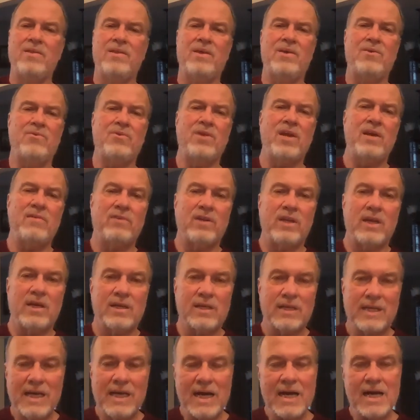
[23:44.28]
they don't have a lot of
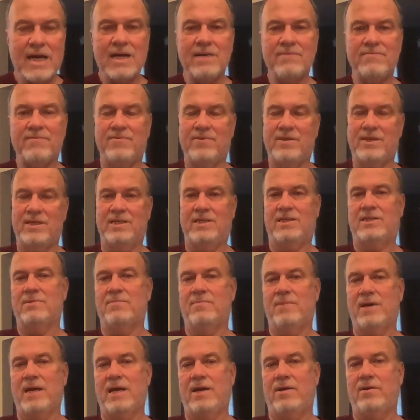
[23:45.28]
confidence
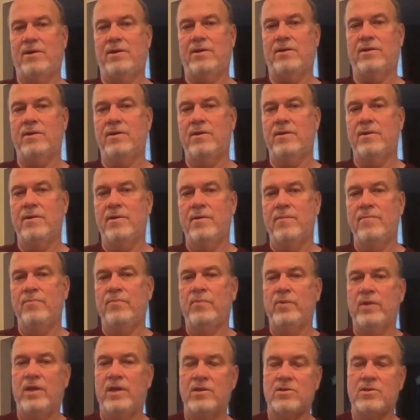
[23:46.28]
about it.